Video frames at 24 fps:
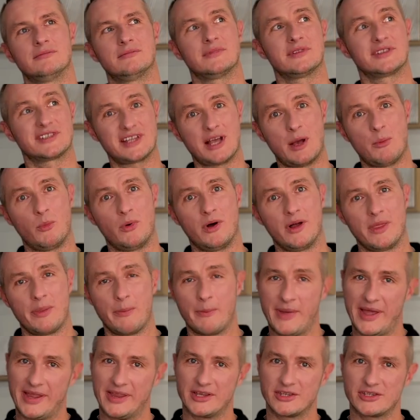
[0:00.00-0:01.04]
someone
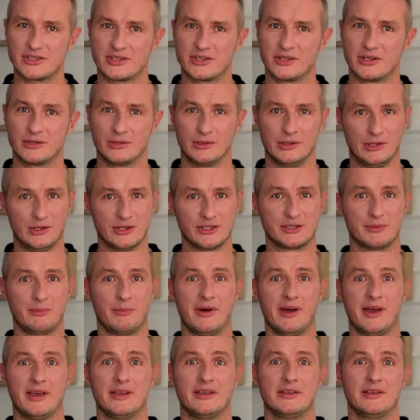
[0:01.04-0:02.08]
managed to lost
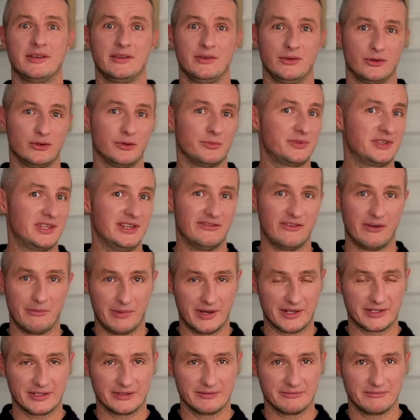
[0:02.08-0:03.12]
my YouTube silver
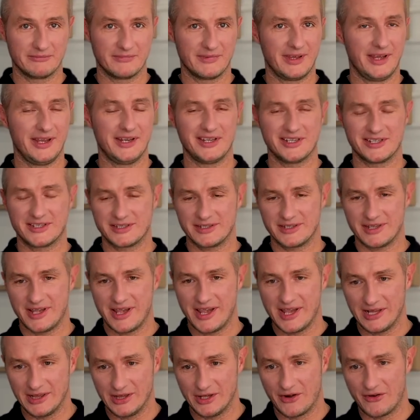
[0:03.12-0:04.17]
button. It is
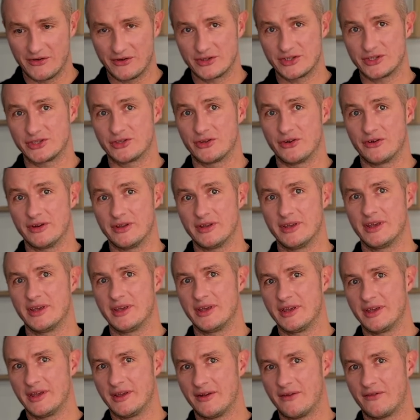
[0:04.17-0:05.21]
hilarious story.
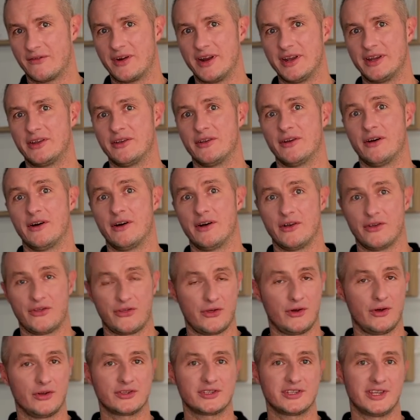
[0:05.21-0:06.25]
Write your
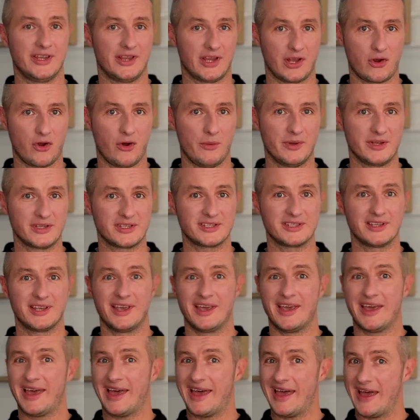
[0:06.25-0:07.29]
thoughts in the comments,
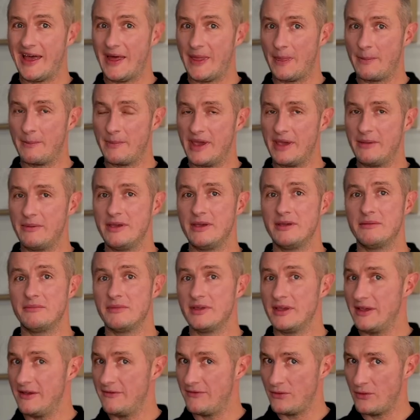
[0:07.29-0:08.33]
and maybe
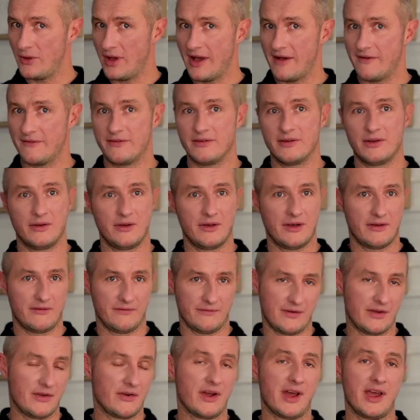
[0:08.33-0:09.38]
if you have
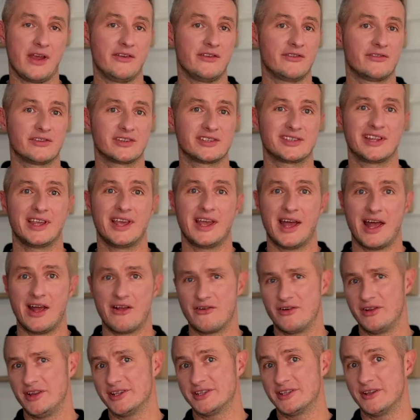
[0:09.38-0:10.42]
very high interest, I
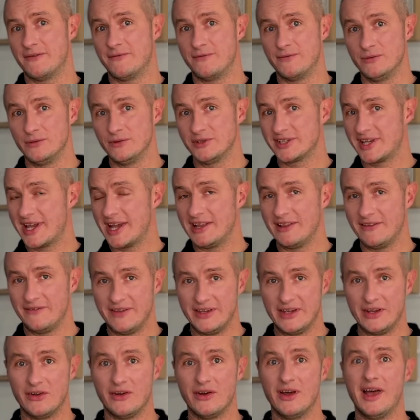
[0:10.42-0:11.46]
released a full-scale
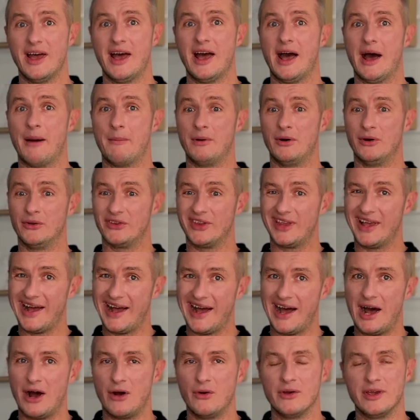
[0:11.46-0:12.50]
video about
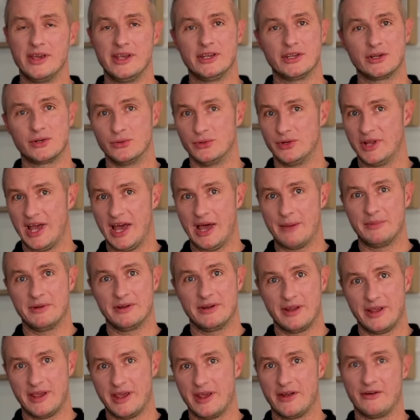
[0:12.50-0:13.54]
how it could
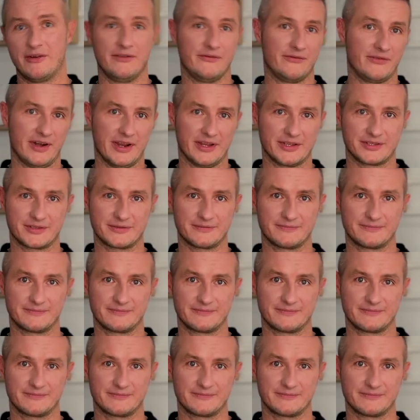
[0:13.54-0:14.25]
happen here in France.